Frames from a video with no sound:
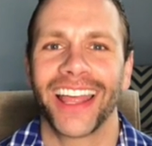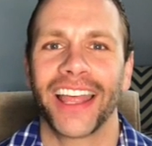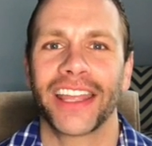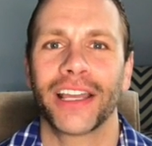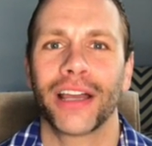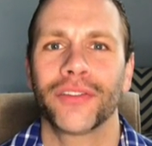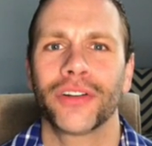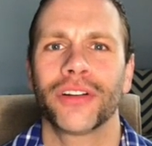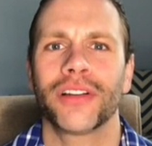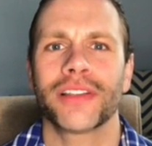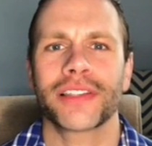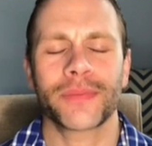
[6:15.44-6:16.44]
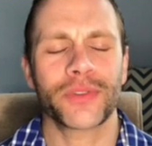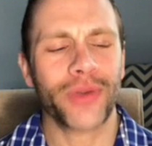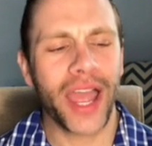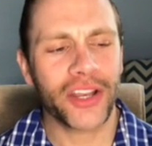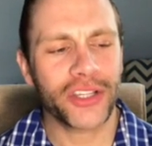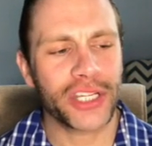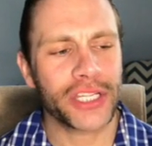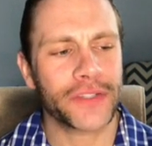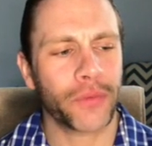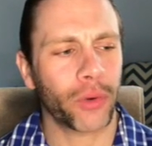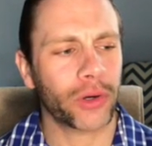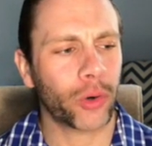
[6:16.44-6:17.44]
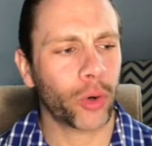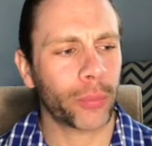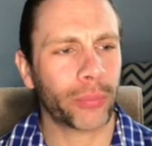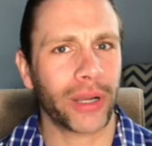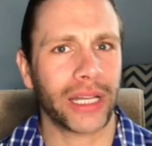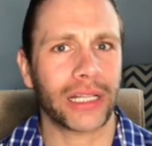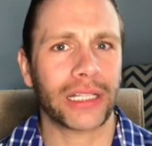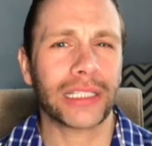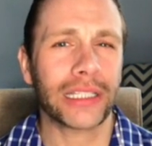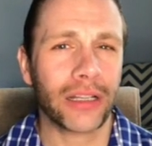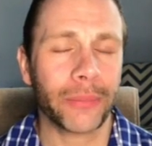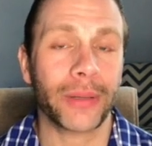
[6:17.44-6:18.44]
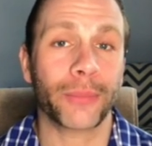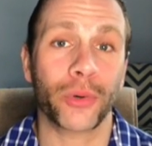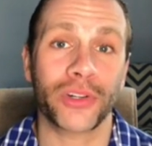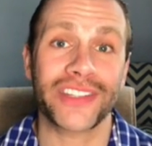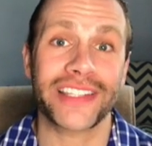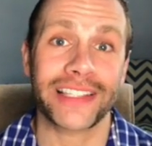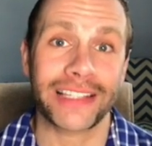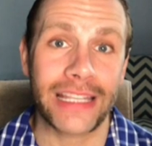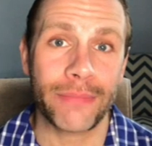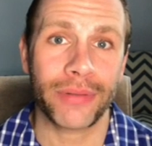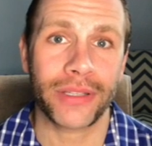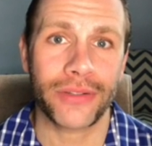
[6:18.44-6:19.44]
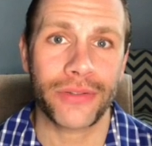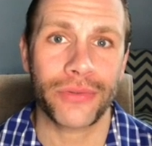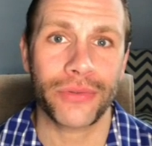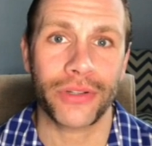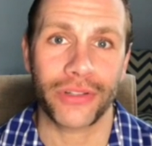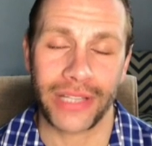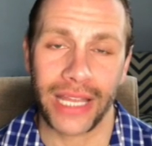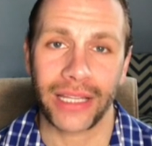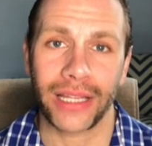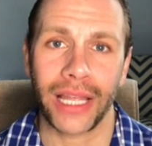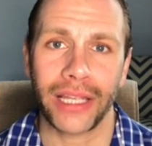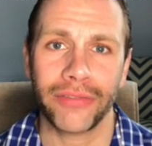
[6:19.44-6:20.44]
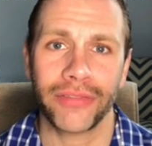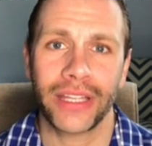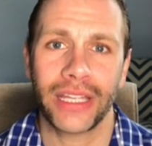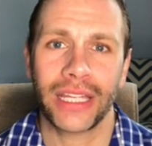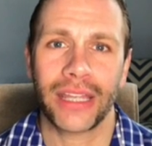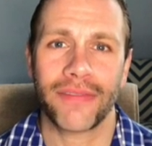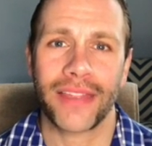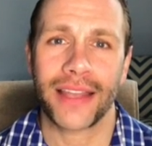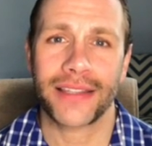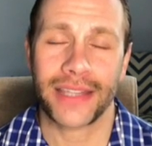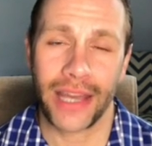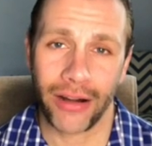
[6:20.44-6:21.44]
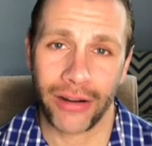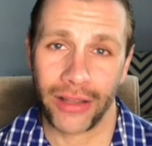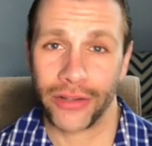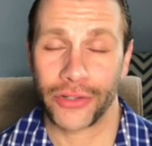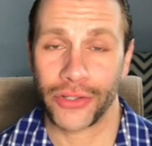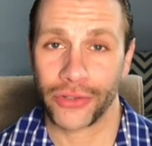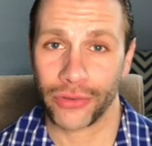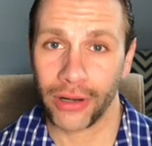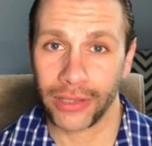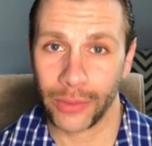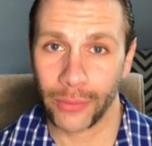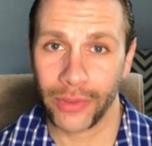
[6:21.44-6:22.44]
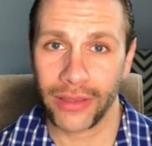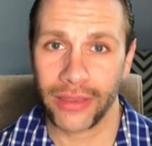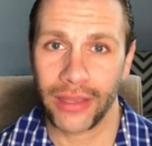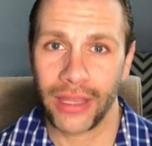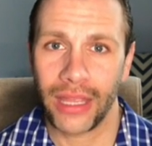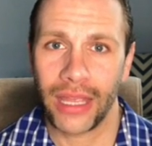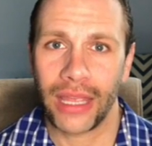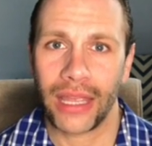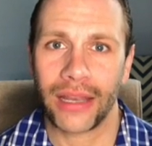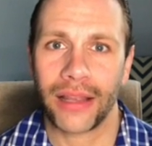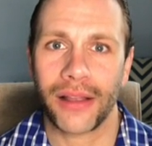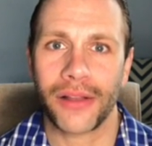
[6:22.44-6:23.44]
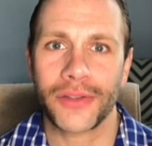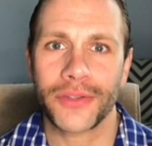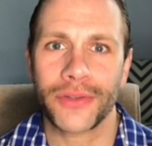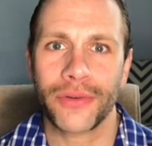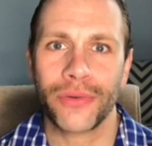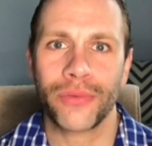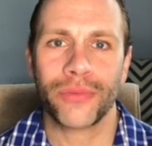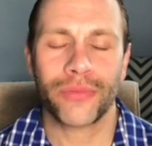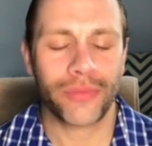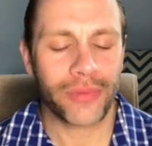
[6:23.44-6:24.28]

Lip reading: I cover some strategies for incorporating a little bit more sleep into your daily life if that's an area you're struggling with. And I also